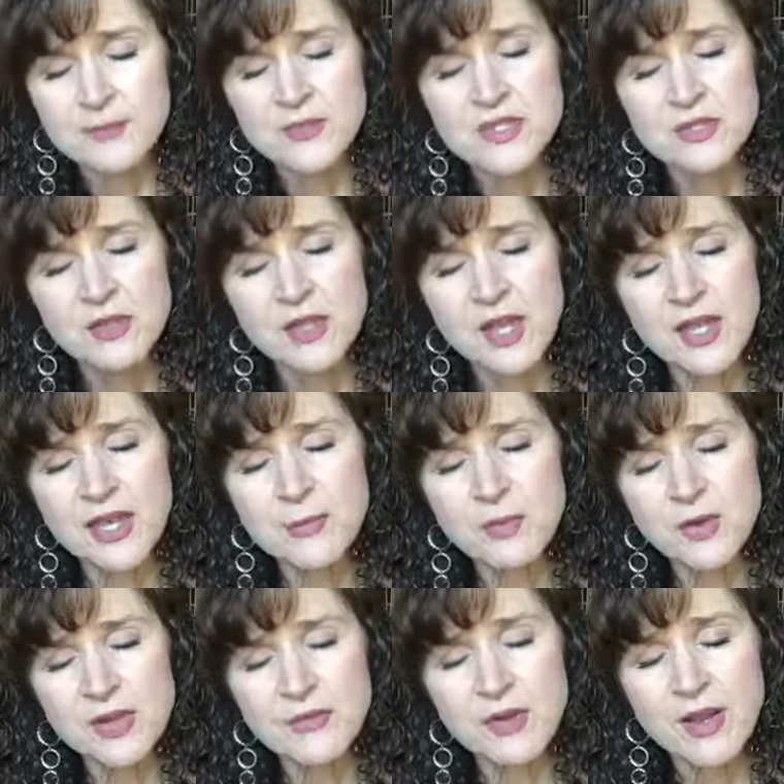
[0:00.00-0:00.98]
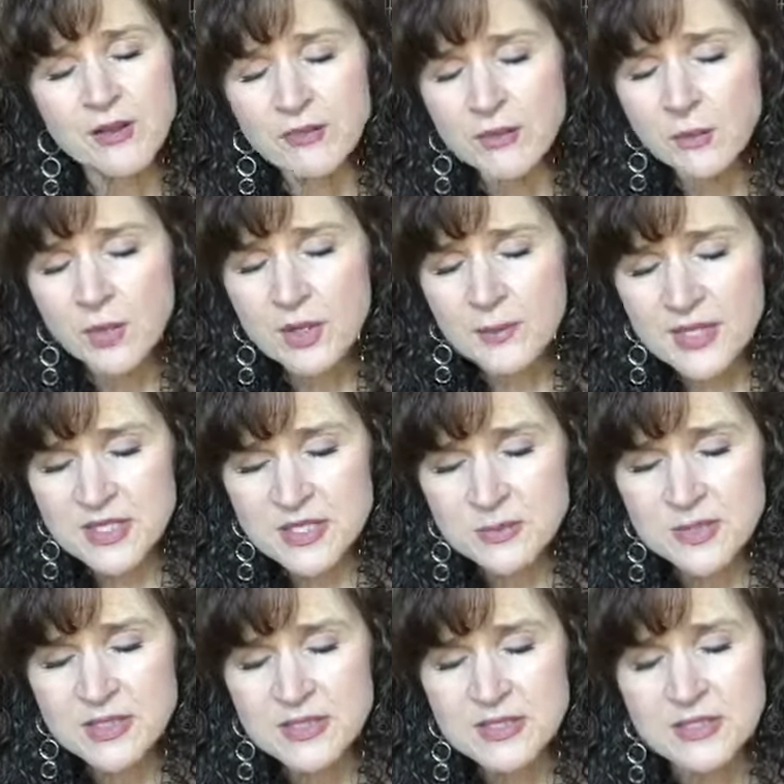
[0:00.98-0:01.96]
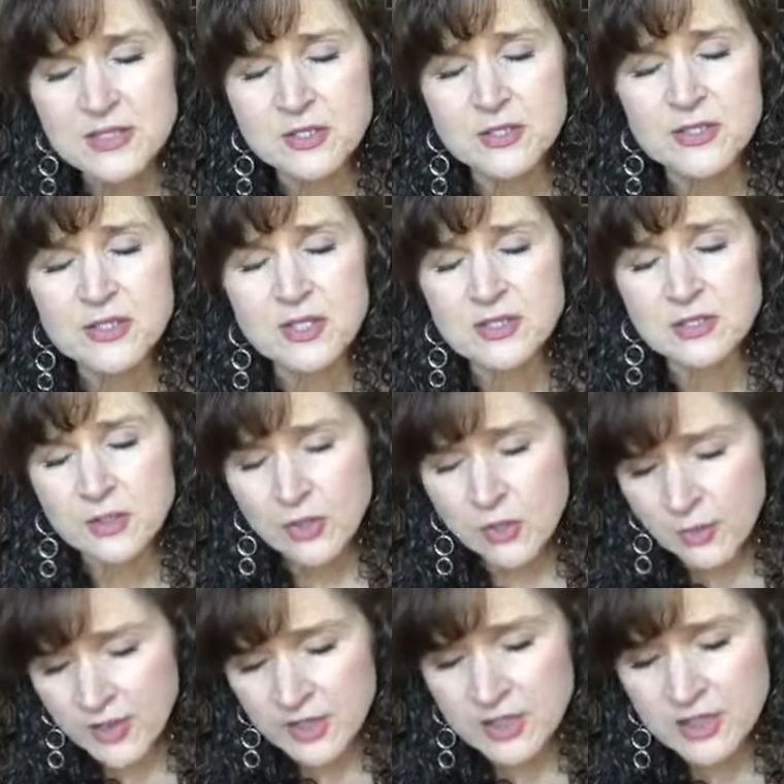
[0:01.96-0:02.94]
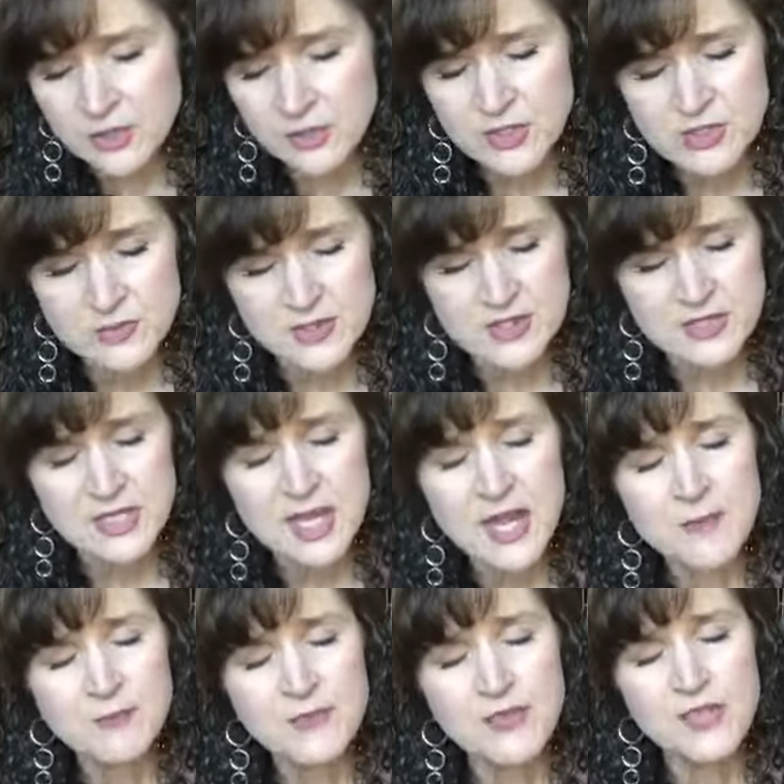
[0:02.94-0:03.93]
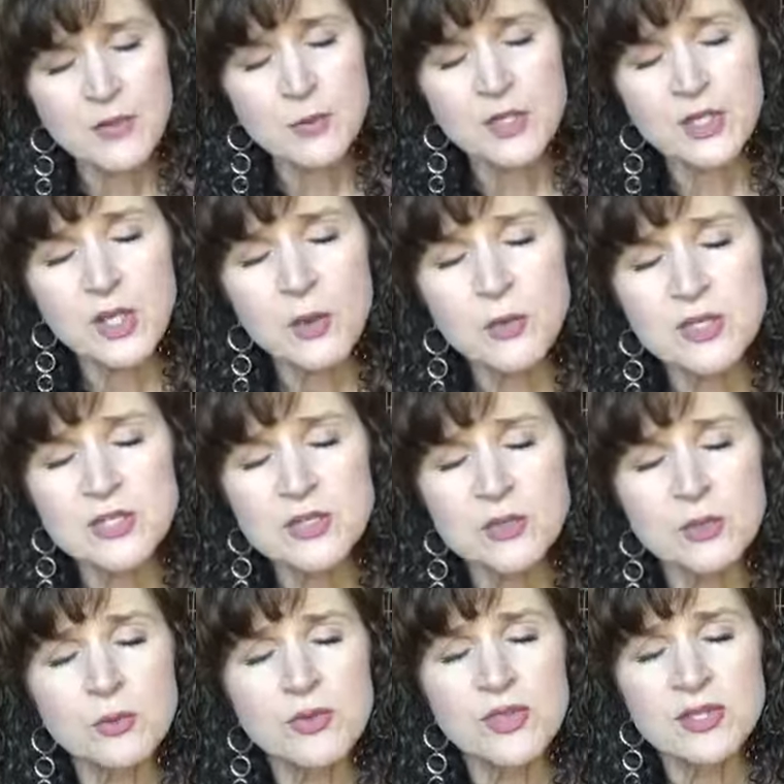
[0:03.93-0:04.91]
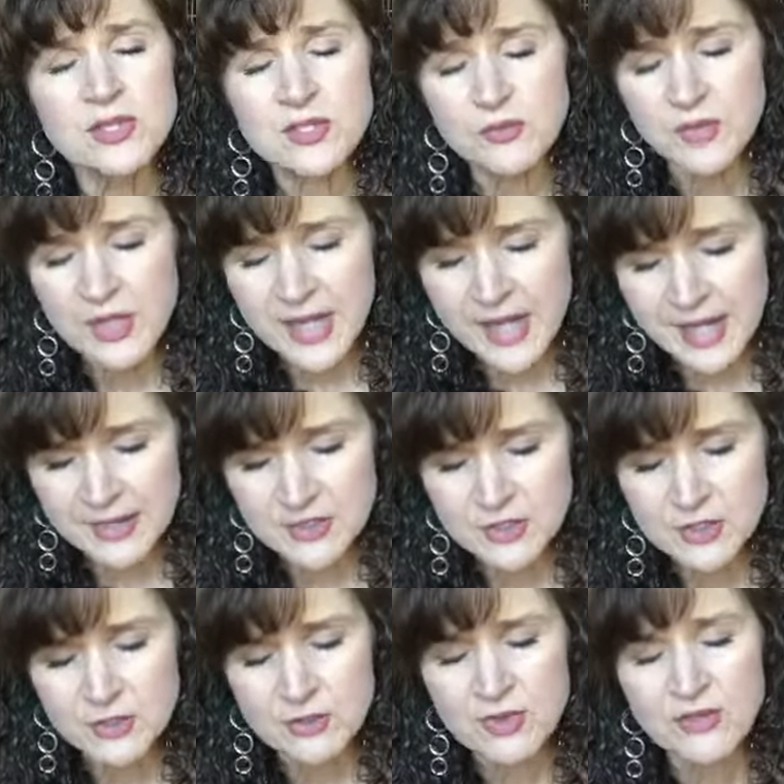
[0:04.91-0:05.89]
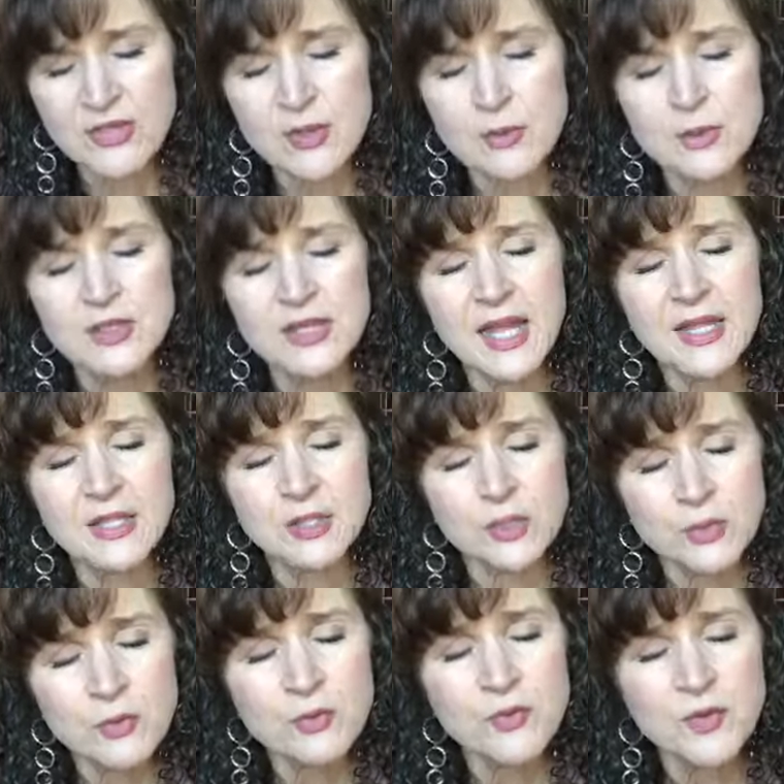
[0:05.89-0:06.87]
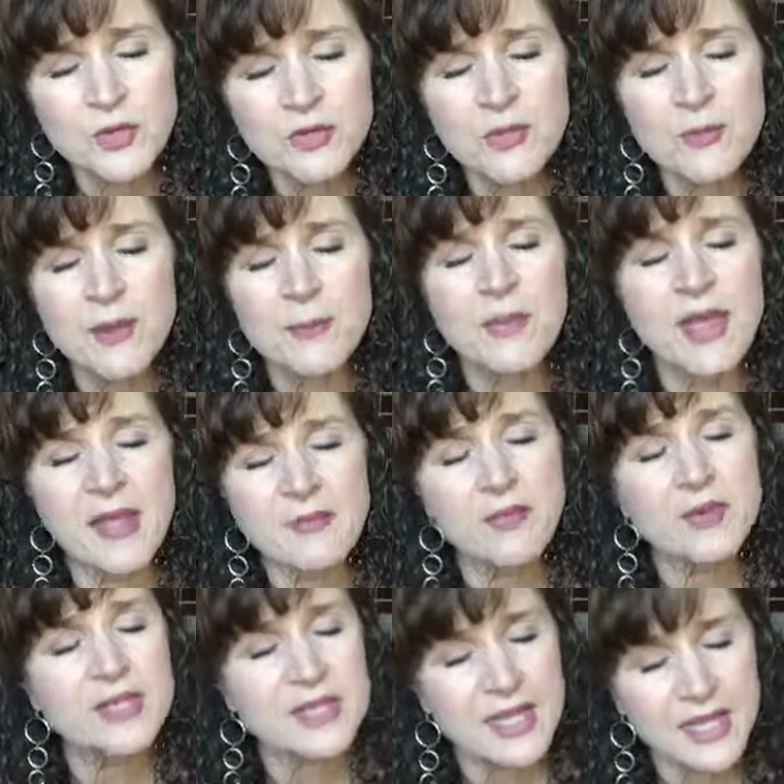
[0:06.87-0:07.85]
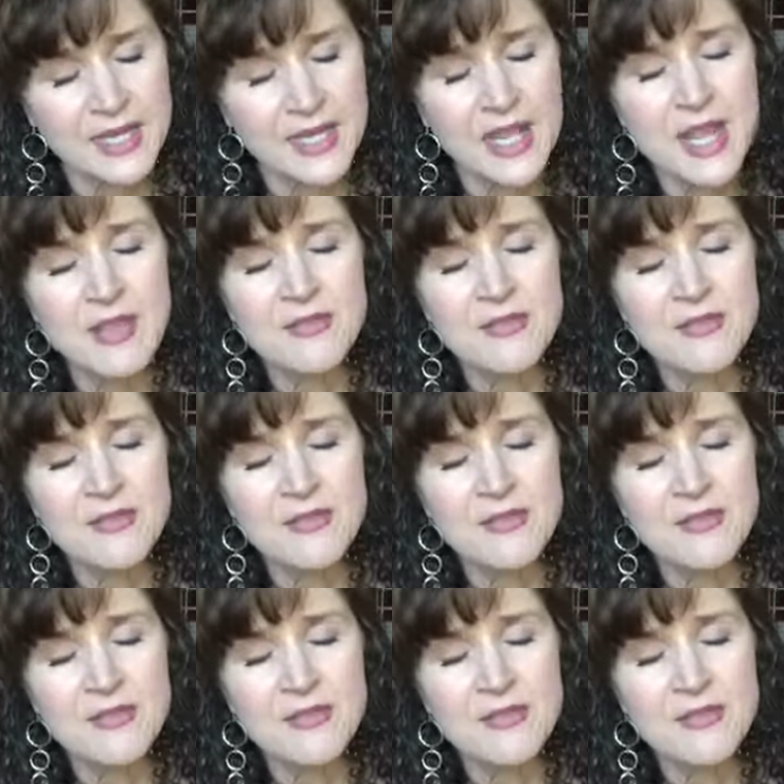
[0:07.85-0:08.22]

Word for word: So, God, I pray for every one of my sweet sisters as they're going into Christmas that they would go into it with a different attitude, that they would let you fill them up every day,